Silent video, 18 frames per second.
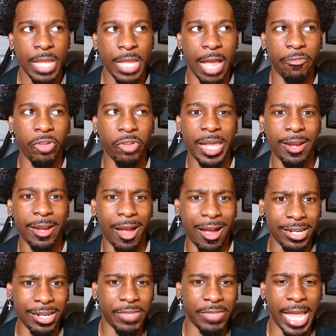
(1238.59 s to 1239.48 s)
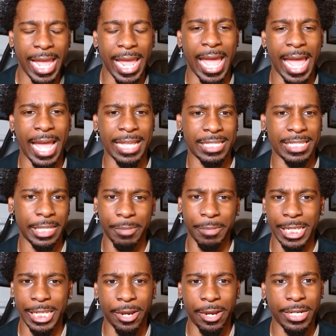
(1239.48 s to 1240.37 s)
I feel like all of that has
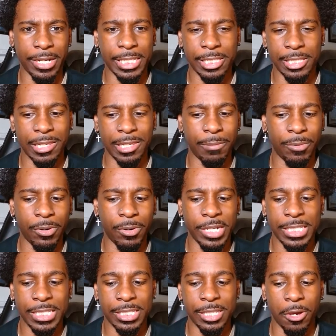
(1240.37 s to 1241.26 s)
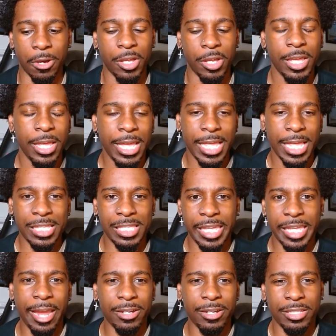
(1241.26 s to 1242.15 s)
similarities to The Boys. So
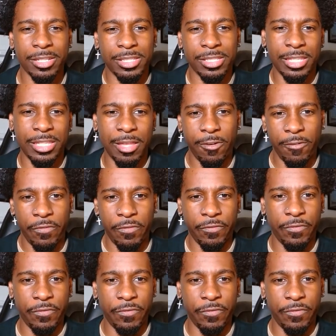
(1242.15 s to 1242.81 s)
his character still